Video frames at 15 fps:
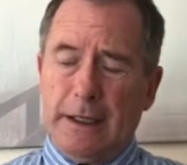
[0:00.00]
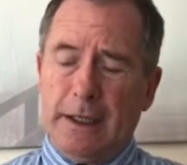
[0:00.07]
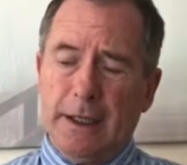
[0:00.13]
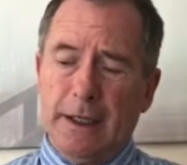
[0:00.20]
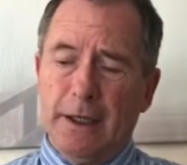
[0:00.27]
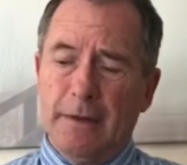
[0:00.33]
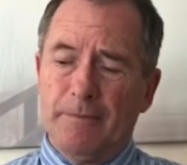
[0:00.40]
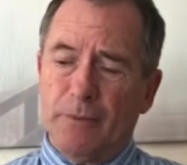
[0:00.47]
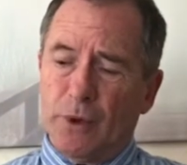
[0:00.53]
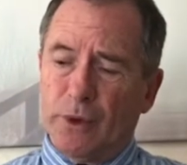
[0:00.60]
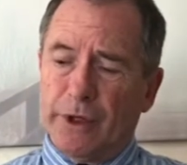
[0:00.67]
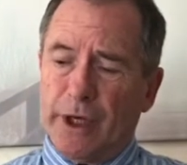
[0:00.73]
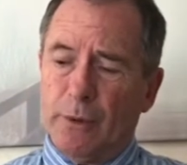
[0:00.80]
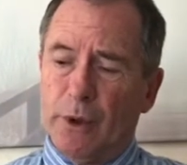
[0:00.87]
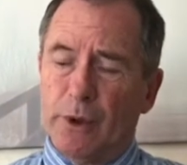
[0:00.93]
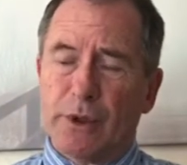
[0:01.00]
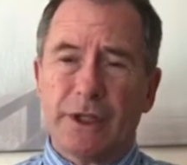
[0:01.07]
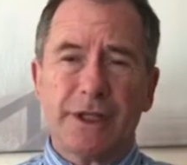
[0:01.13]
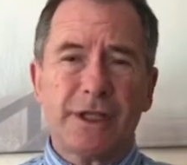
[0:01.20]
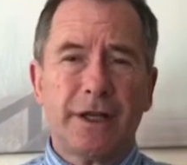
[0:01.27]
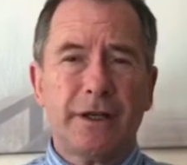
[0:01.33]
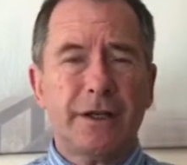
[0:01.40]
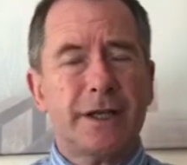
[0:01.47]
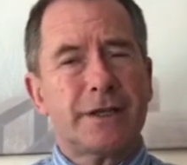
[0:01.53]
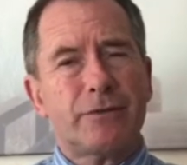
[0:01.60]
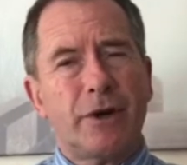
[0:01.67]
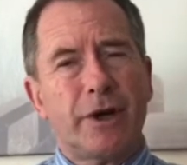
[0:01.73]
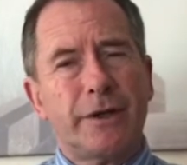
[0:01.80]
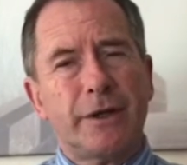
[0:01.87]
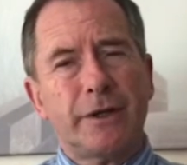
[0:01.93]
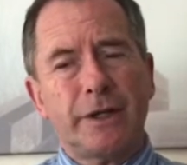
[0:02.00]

um, or they will consider this rather,